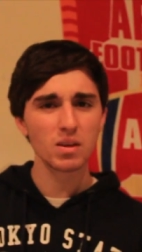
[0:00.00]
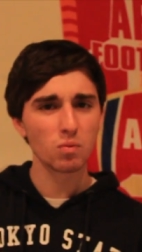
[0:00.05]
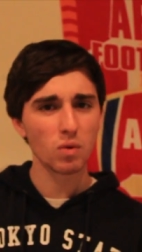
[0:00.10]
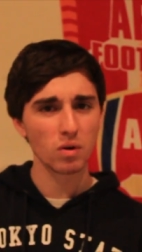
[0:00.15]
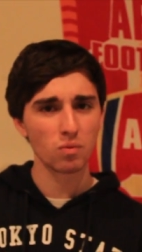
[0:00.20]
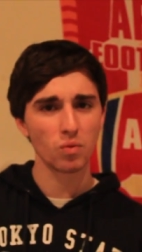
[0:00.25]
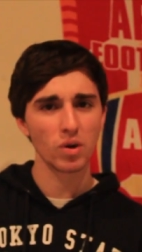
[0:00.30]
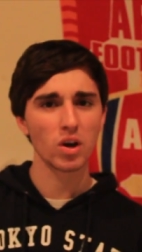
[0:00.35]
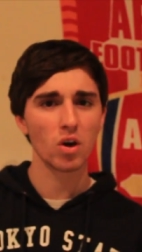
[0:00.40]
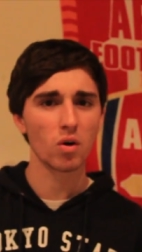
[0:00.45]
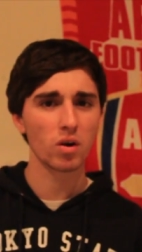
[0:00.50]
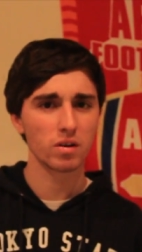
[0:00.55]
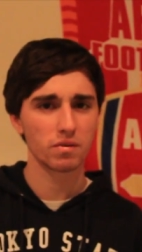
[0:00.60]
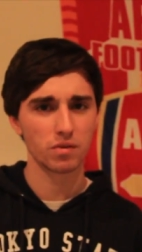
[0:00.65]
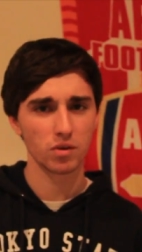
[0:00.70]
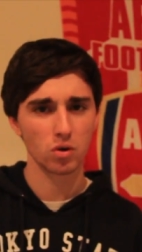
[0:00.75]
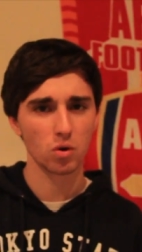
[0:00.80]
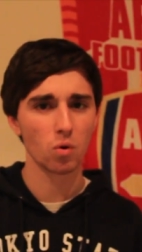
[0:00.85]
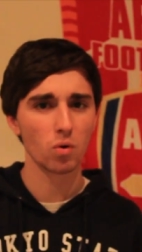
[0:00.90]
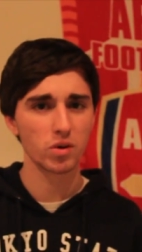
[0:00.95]
when we're going
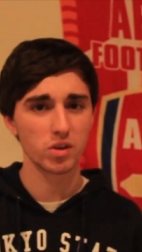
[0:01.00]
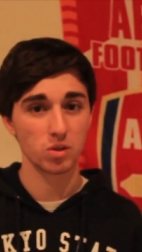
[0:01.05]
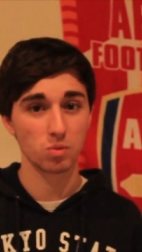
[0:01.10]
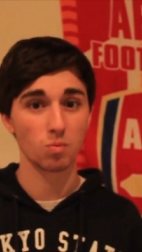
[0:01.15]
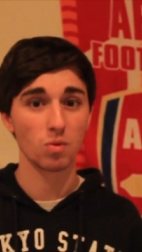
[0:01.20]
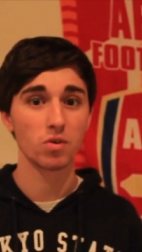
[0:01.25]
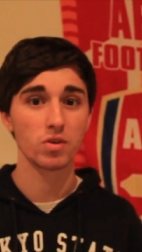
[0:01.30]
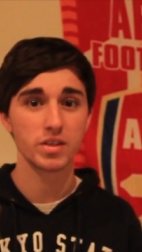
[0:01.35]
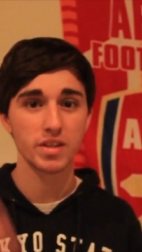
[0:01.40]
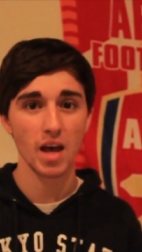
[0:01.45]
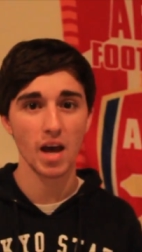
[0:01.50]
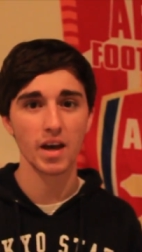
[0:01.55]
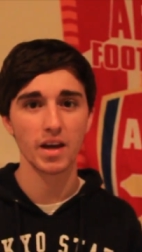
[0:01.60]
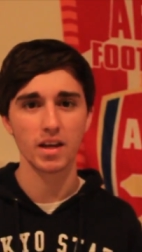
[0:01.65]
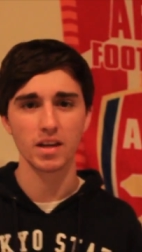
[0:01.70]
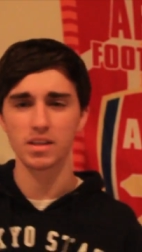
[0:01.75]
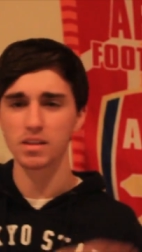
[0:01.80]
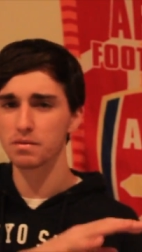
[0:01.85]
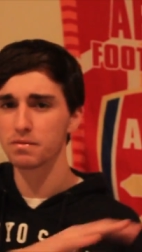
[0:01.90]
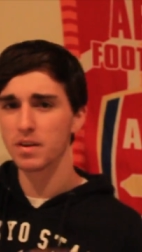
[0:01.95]
for corners and we're
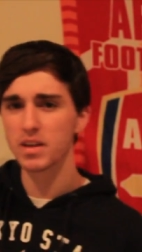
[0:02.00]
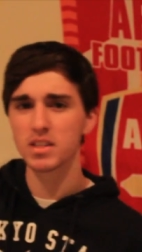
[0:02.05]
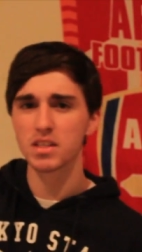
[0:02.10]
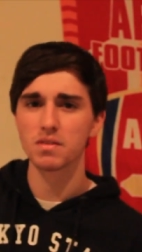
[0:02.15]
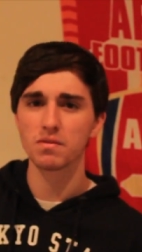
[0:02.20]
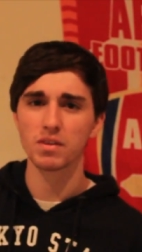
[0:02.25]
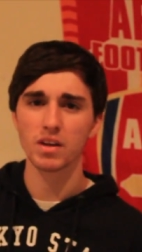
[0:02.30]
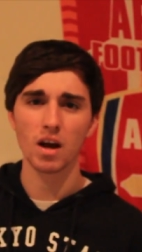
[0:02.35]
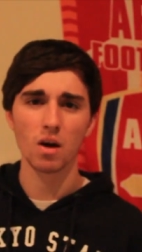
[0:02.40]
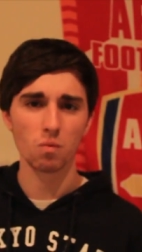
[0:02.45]
attacking defensively,